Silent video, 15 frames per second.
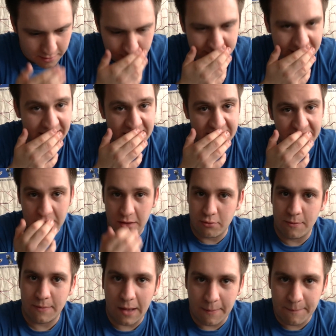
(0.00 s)
these things
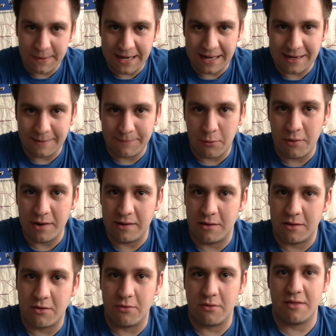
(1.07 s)
were completely
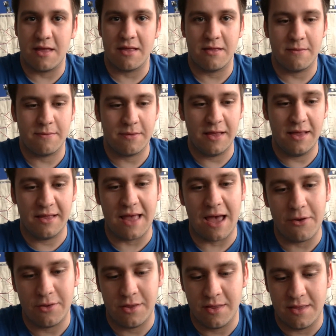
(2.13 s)
pointless because these
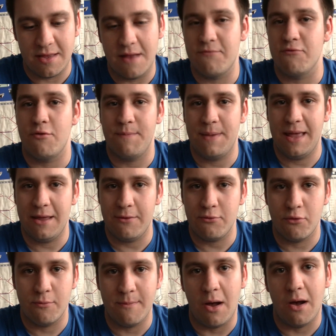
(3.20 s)
characters never appear
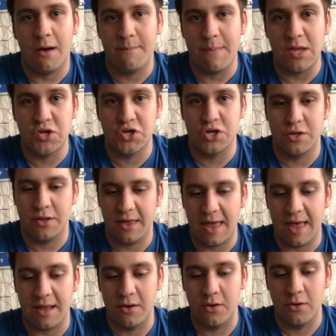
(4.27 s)
or are mentioned
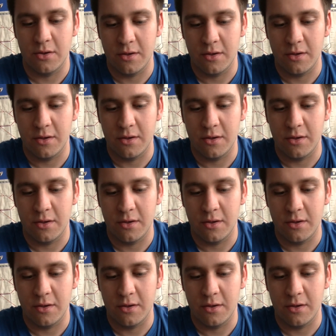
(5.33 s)
again.